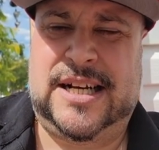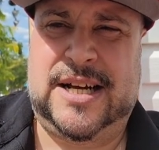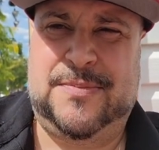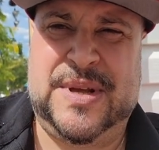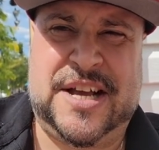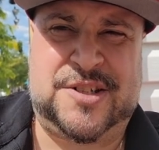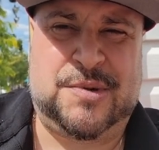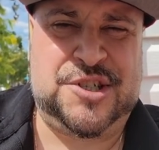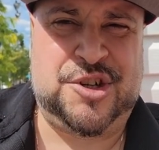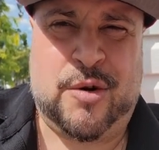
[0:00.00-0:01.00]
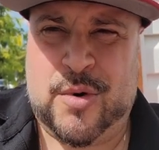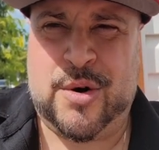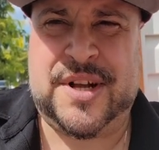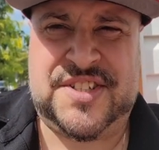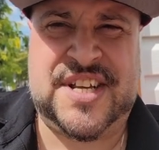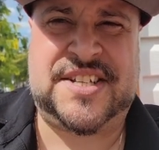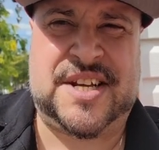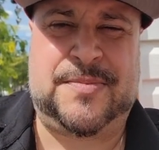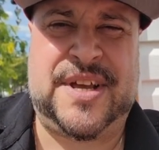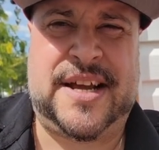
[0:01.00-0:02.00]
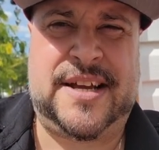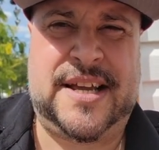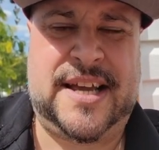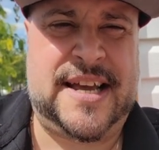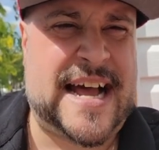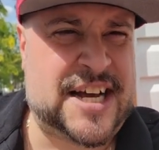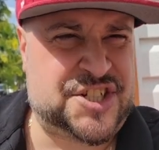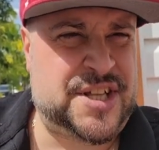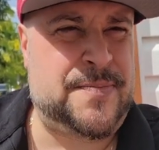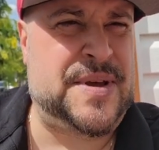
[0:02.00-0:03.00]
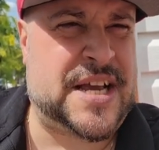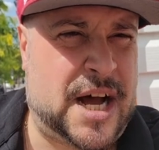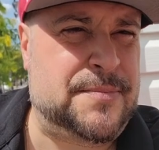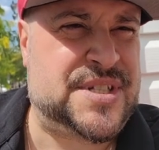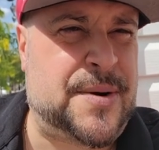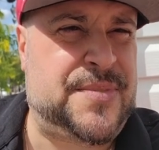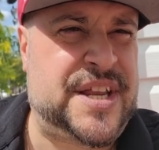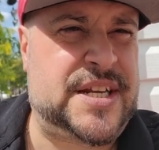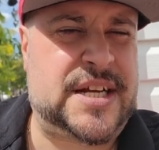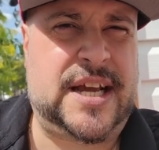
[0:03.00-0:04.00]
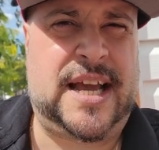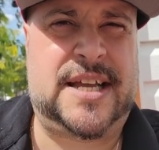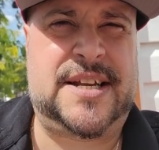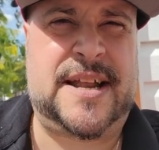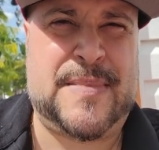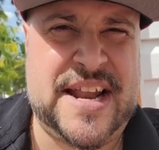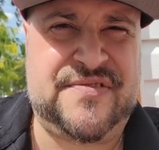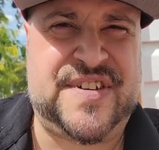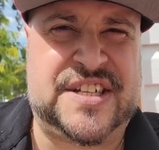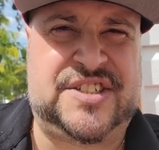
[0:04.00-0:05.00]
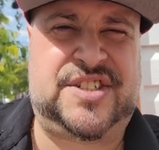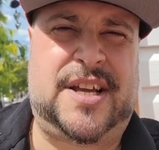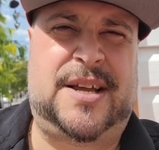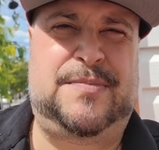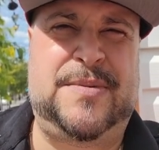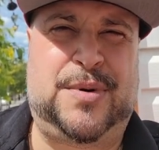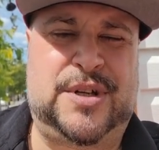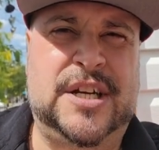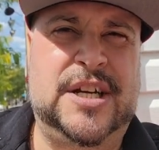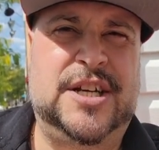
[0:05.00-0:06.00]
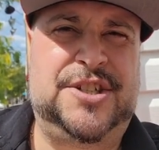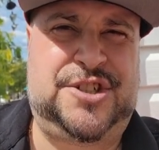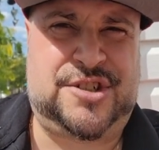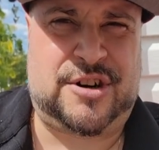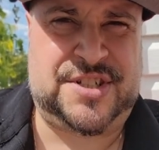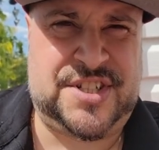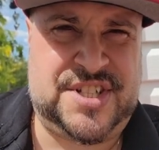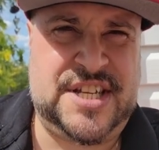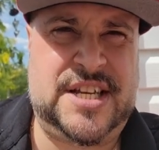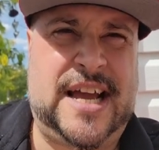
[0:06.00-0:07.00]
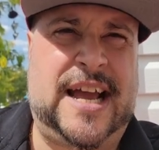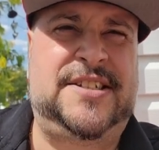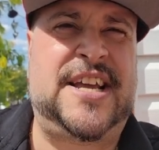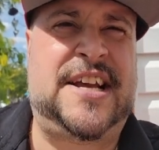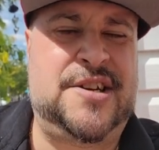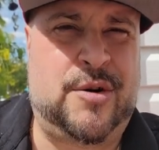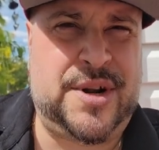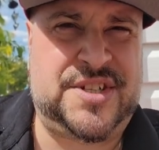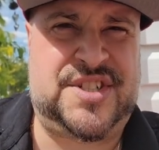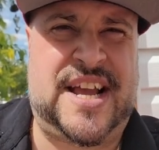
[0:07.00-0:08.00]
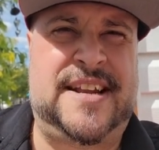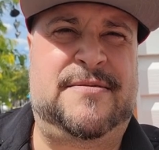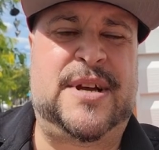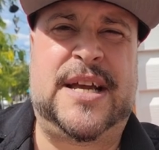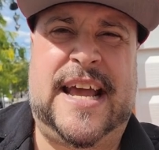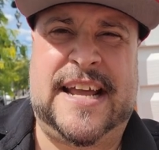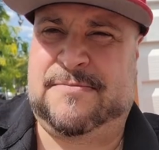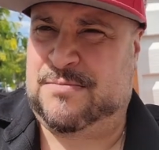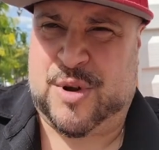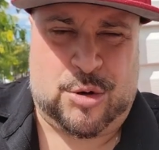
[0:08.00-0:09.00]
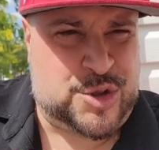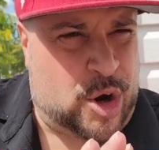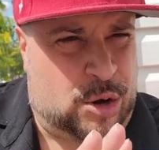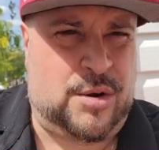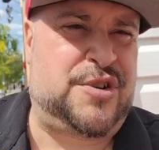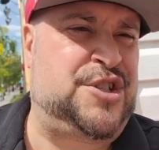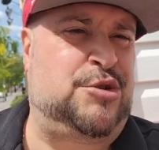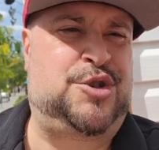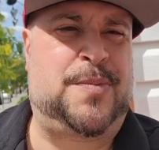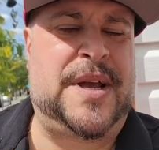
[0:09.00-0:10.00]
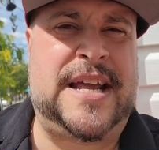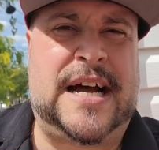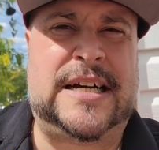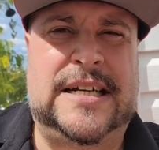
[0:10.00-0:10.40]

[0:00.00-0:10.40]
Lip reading: Because when Joe Rogan says something, it actually becomes something and it manifests and people start to see and take notice and it goes all over social media.